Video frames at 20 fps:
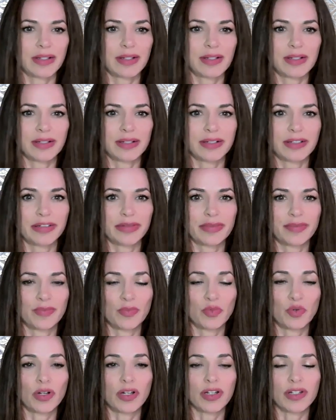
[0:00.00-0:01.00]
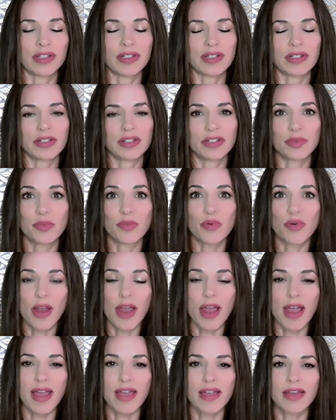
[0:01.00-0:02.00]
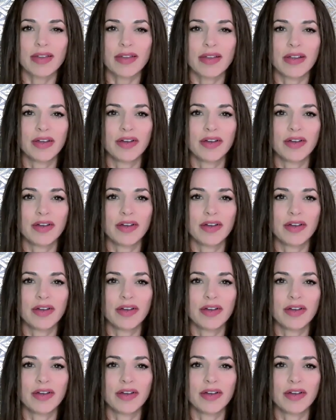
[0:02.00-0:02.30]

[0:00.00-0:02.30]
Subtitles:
We'll continue to pray